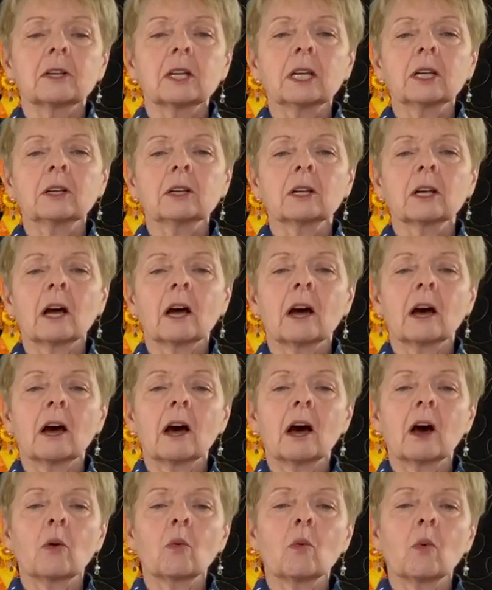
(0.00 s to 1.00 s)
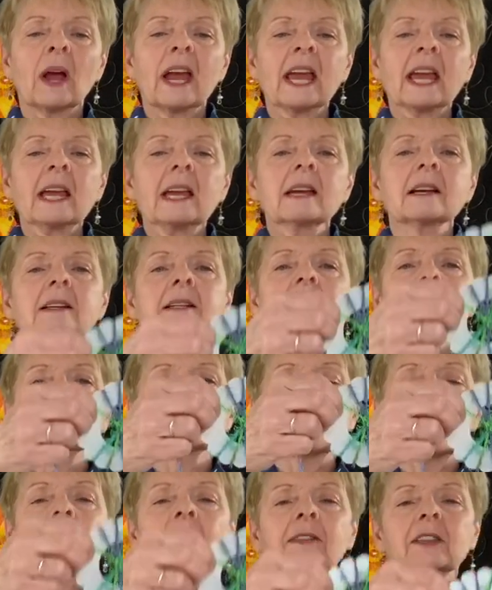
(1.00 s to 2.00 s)
in away
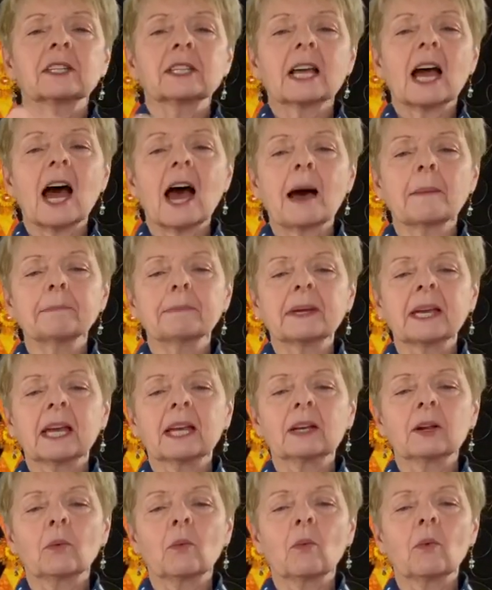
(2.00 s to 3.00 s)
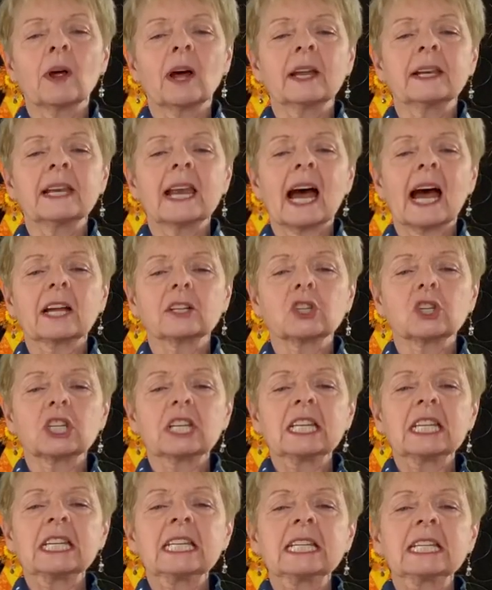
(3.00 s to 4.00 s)
on the top and a
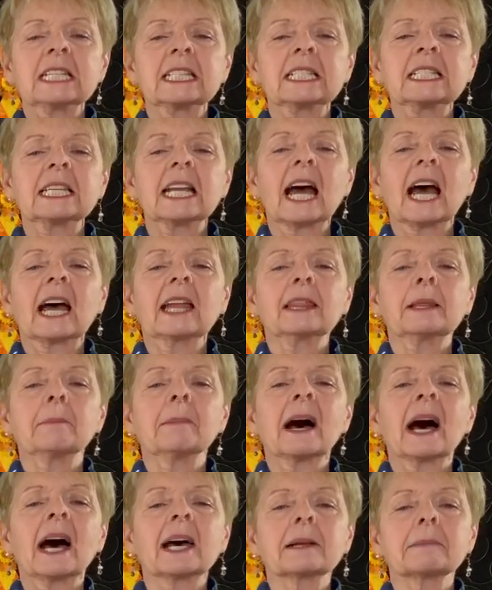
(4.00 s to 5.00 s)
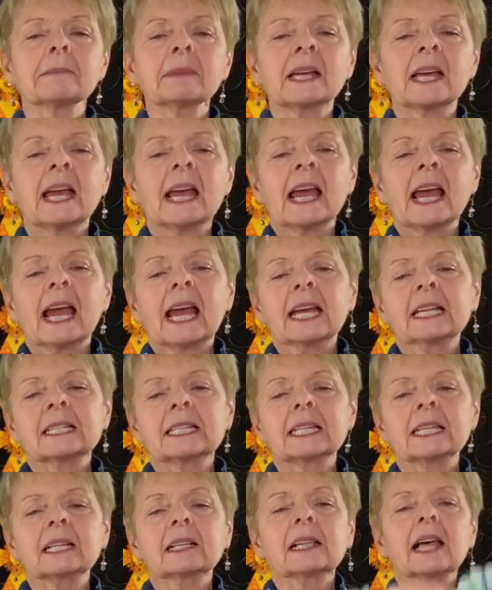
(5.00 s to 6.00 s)
notch in on the bottom
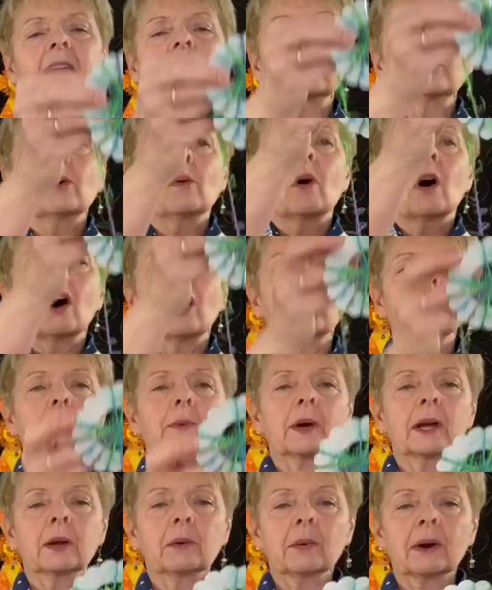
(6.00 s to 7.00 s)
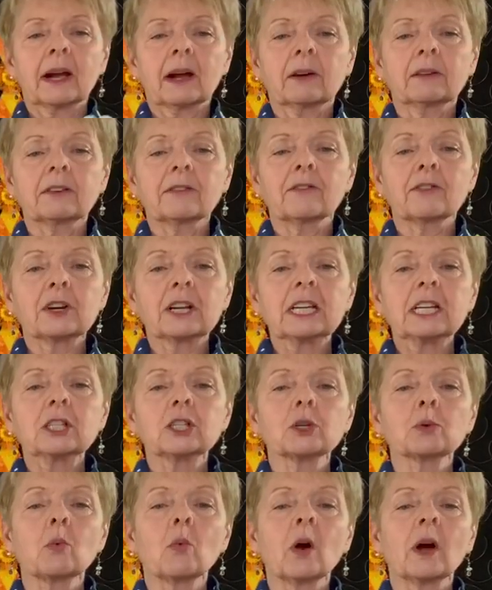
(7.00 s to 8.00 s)
until I go all the way around. For
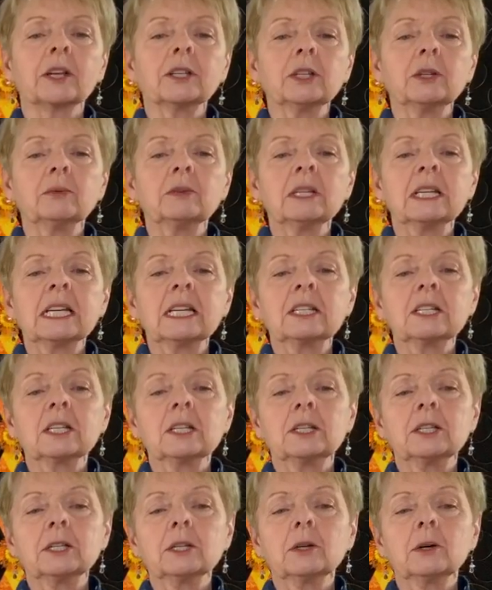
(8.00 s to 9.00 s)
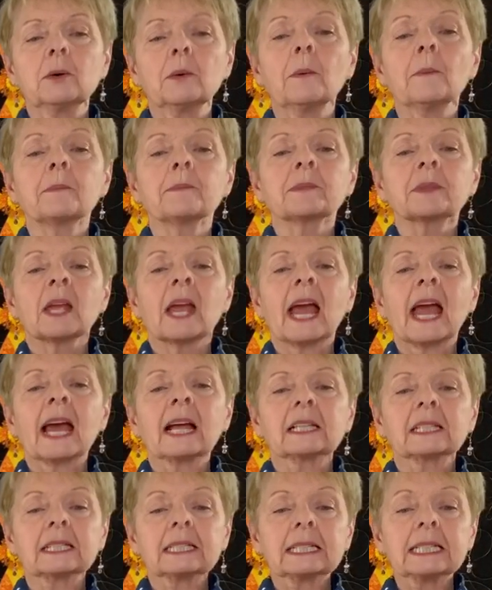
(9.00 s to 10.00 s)
each one, you need to do
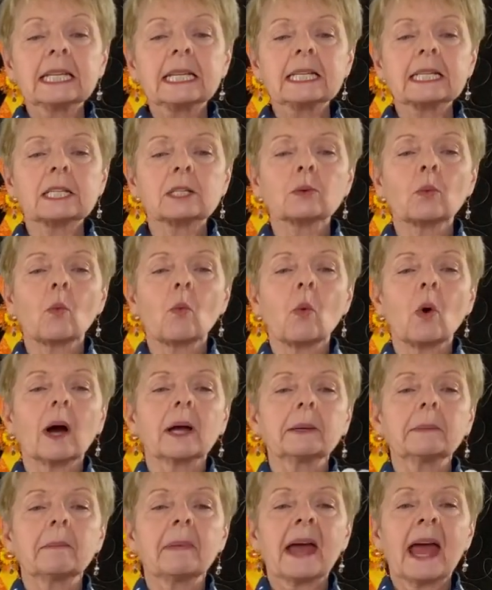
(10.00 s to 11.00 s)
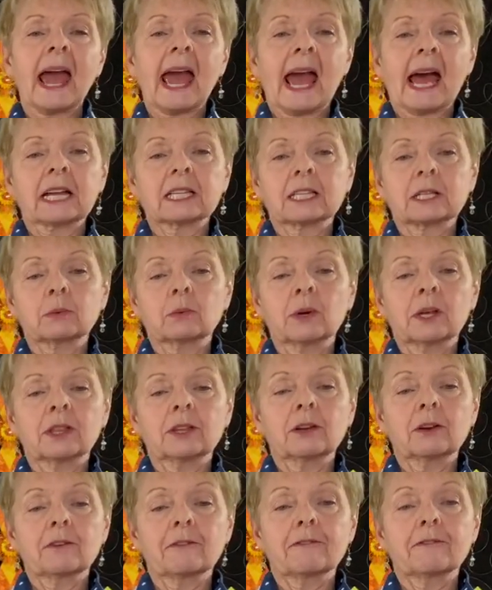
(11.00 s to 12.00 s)
at least one pass
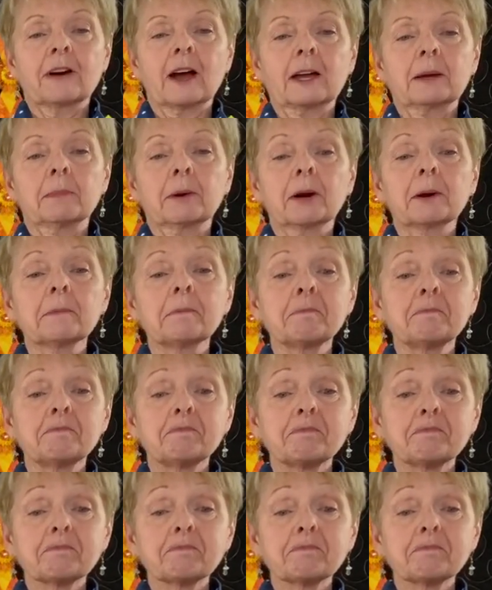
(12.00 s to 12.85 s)
with your fiber,